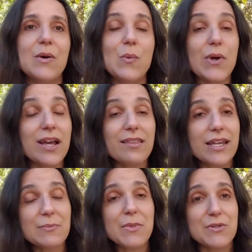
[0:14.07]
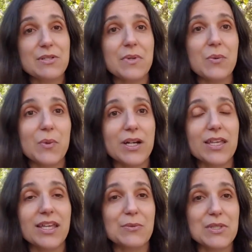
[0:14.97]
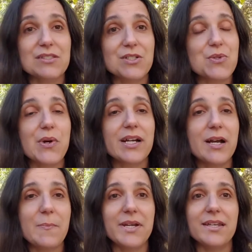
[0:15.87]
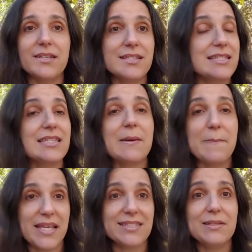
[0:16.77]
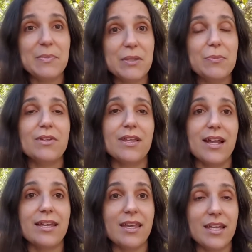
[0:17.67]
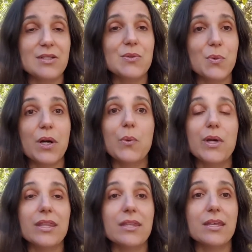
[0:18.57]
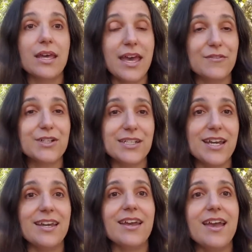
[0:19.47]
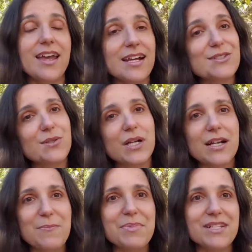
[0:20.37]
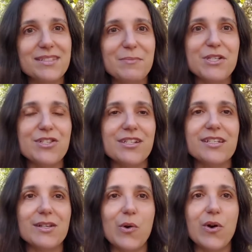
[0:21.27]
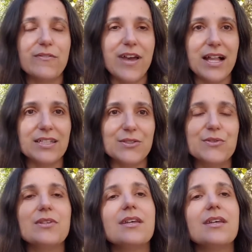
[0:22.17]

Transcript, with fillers: What I like most about working at Research Square Company is the amazing people that I get to work with every day and also our company's mission and core values.